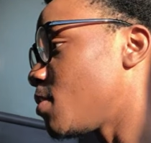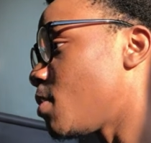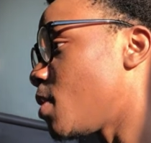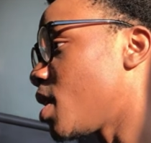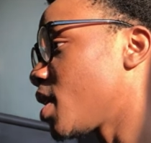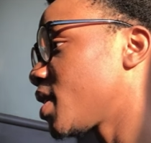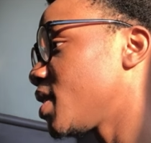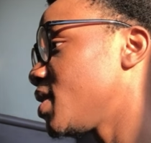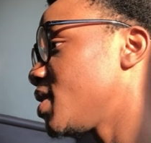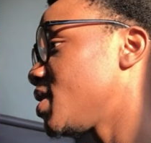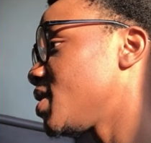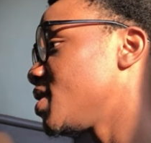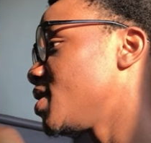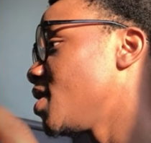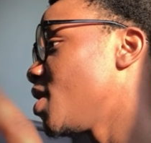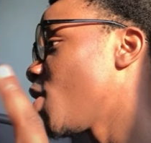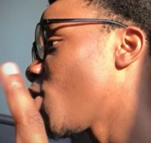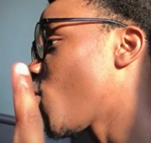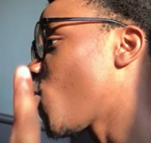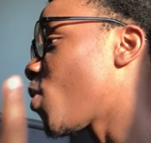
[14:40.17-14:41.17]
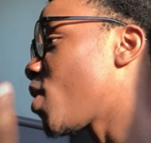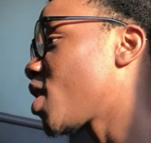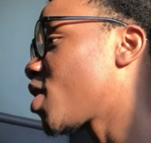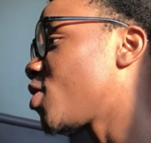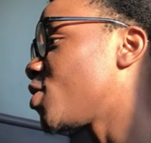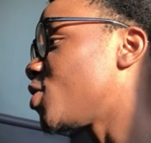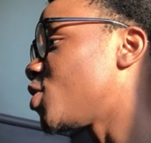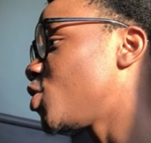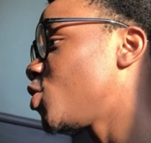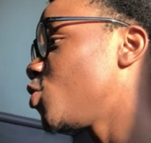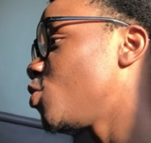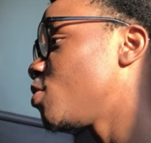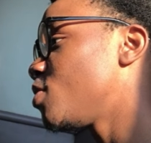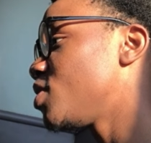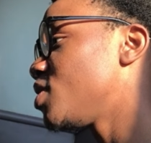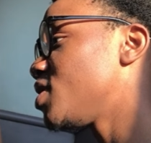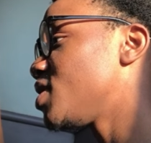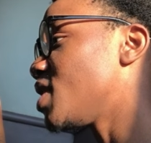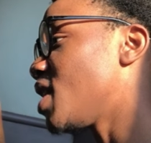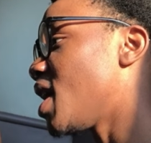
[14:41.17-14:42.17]
markets, where
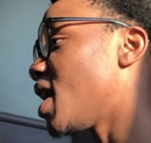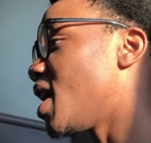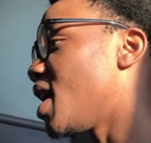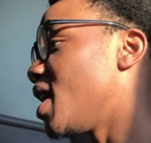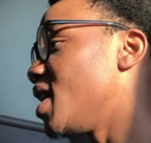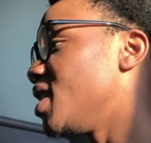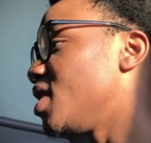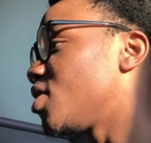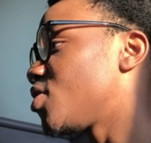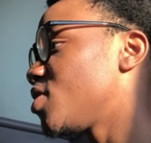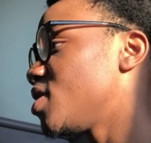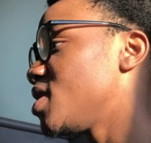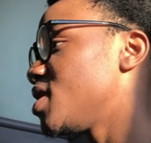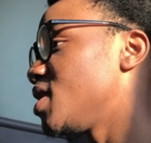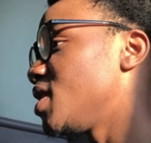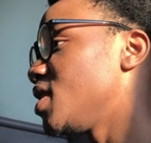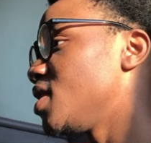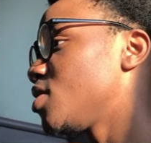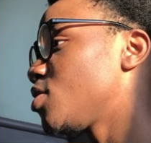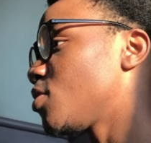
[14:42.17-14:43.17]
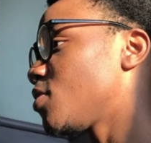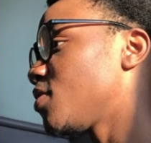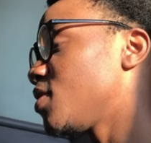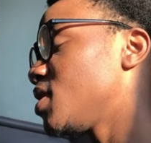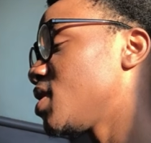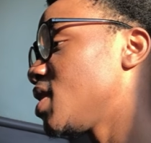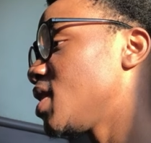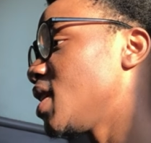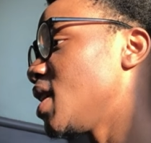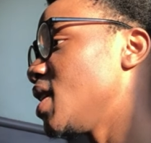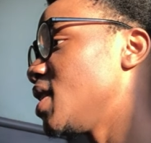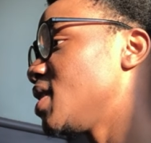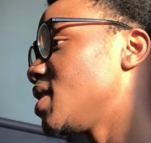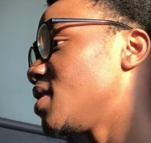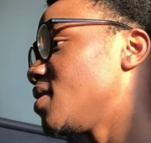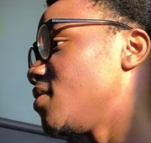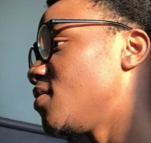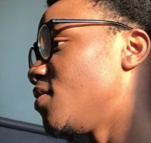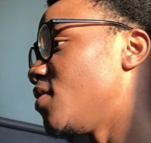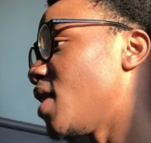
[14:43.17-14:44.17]
consumers are increasingly
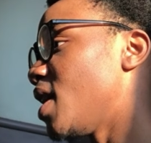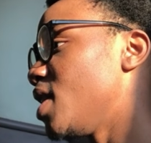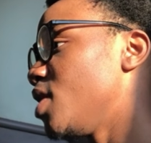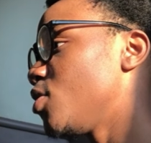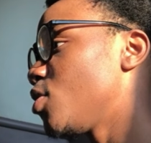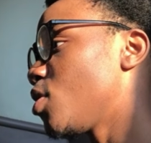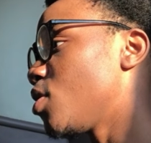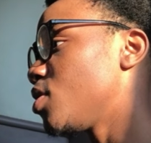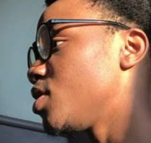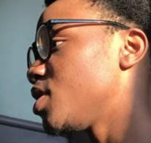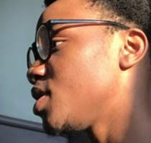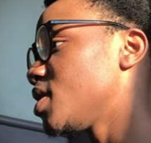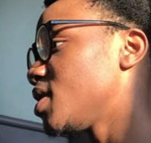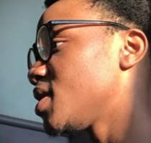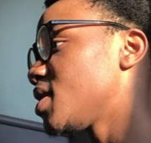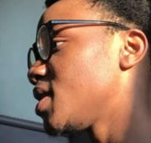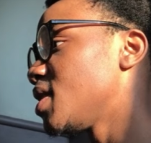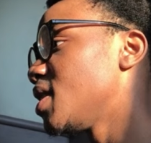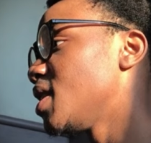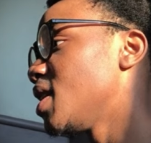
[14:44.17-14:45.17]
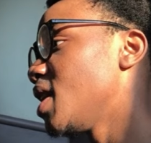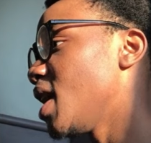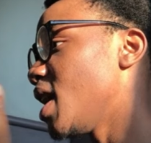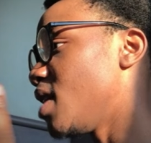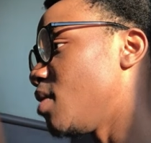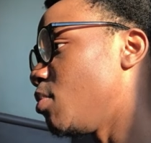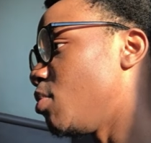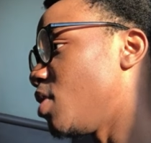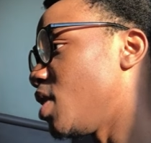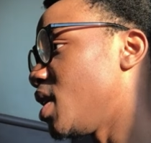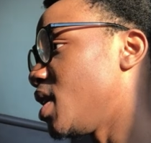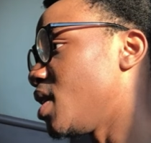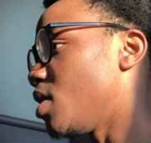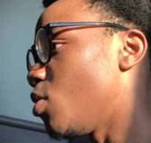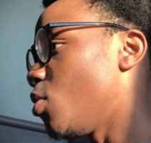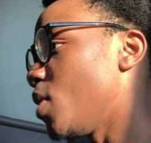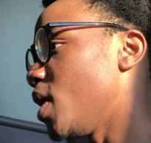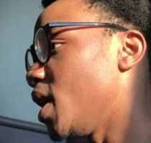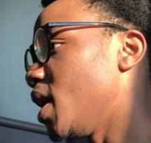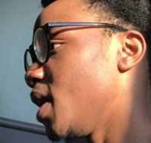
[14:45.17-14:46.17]
sophisticated, value conscious, and brand
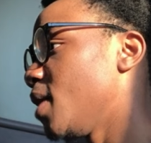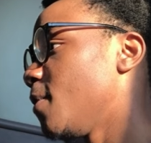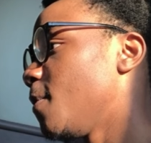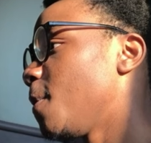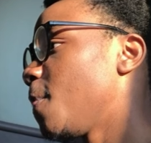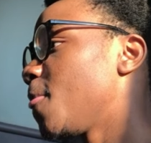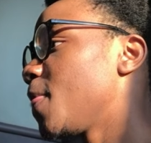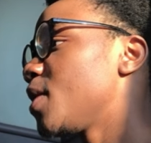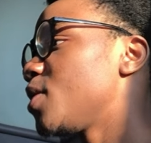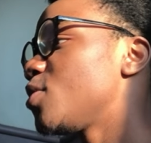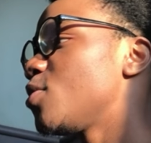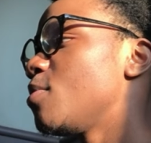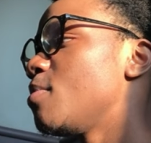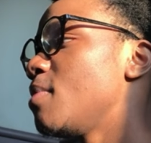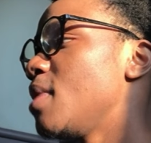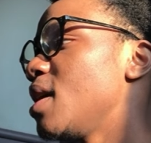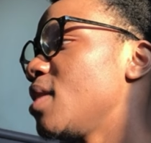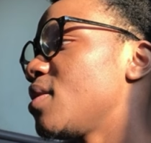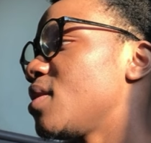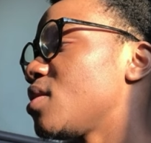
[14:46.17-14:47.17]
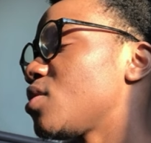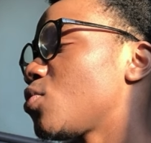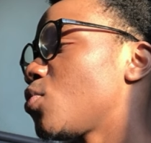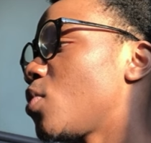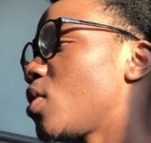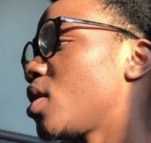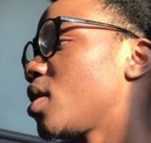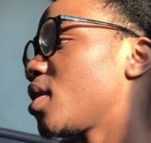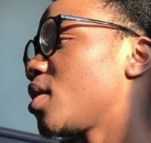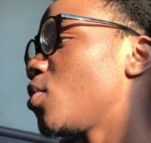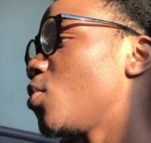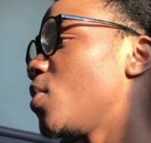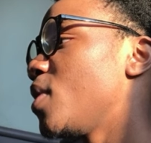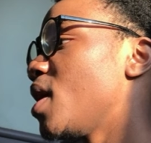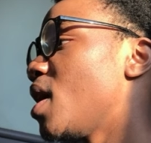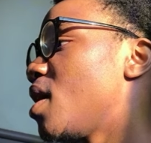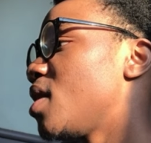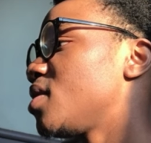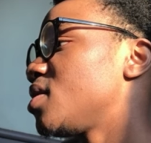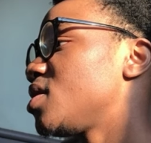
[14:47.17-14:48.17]
aware. To make this work, we
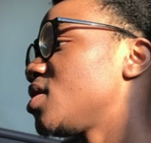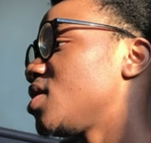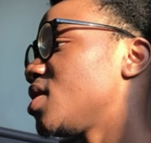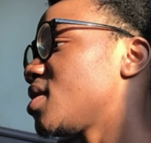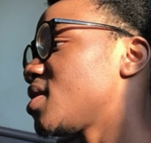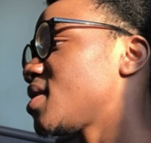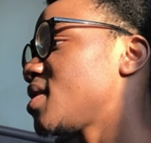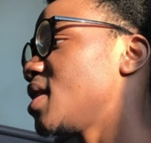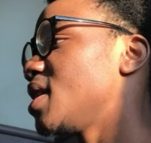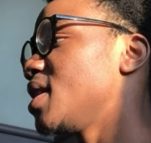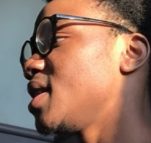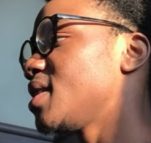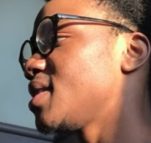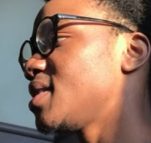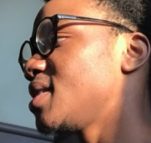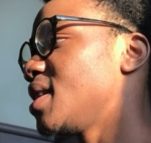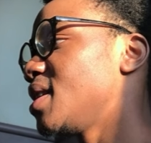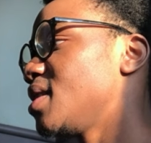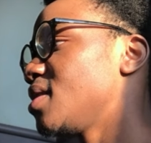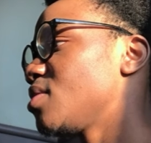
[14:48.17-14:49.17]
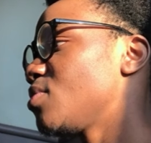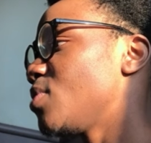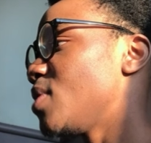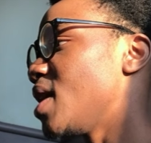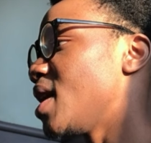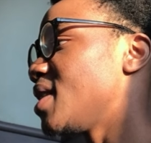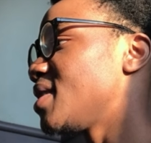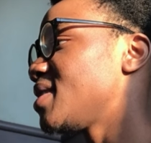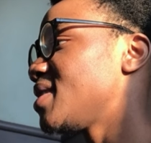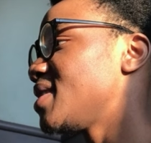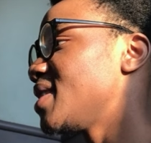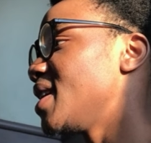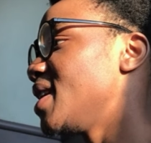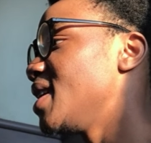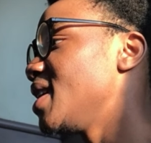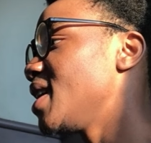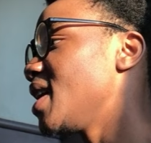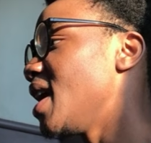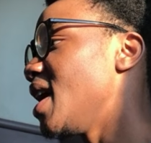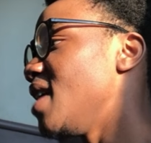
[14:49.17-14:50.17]
aren't just selling scent, we are
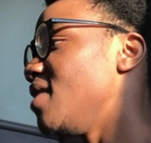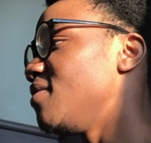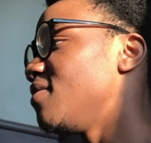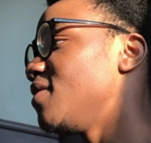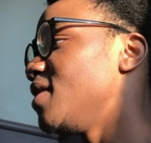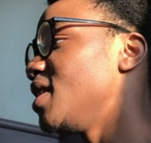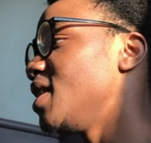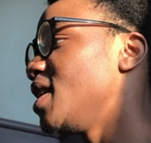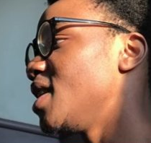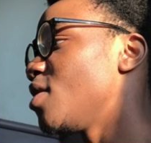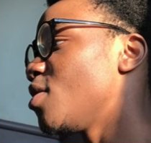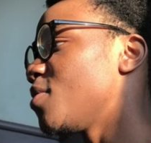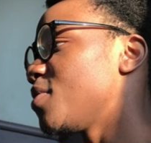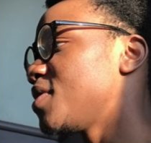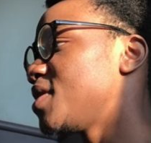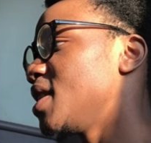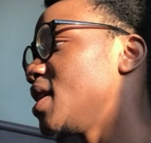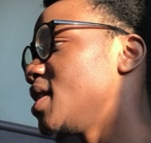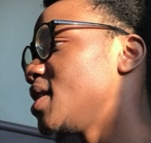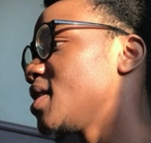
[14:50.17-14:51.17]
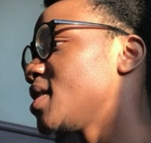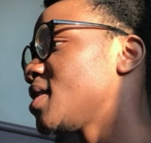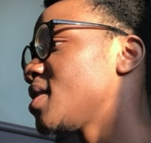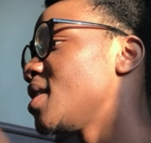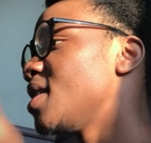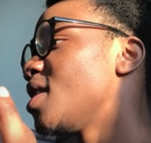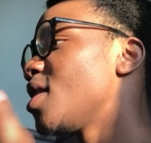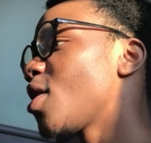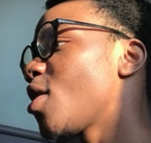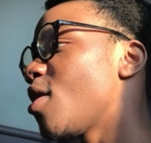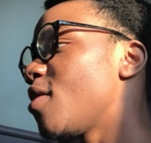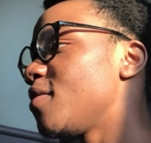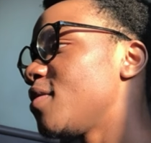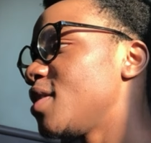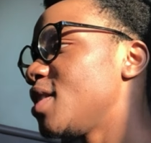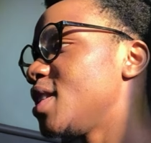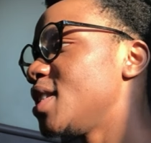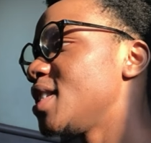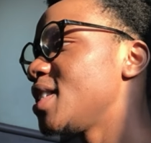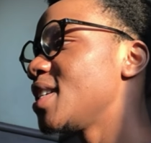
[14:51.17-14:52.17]
selling a feeling of status,
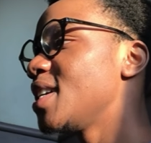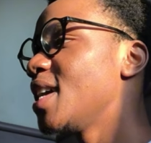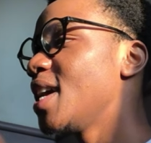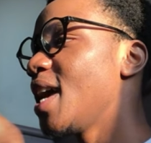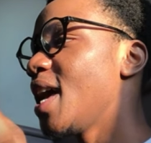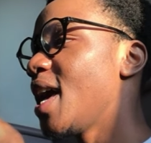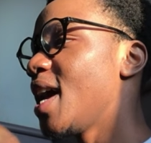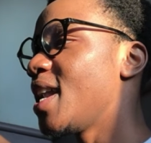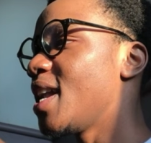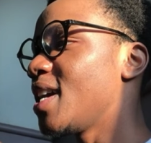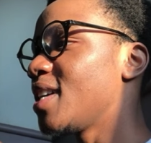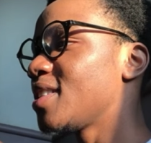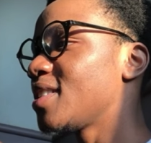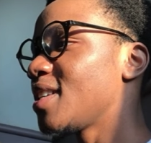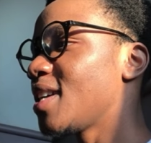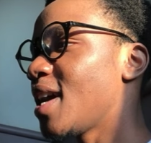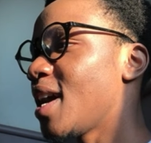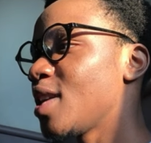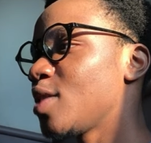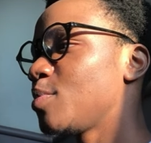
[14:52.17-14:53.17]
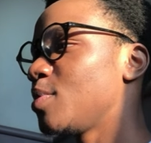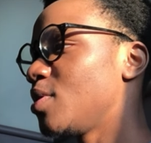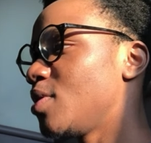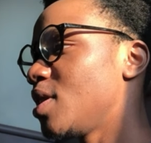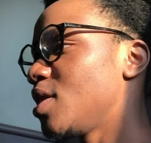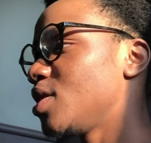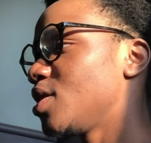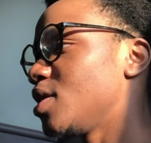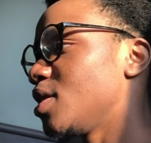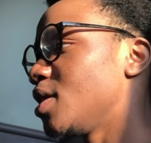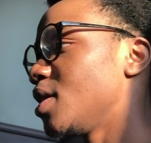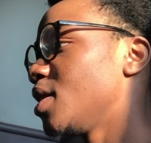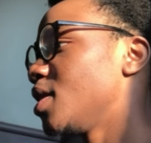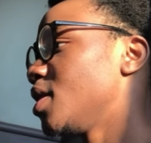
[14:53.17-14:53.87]
confidence, and aspiration.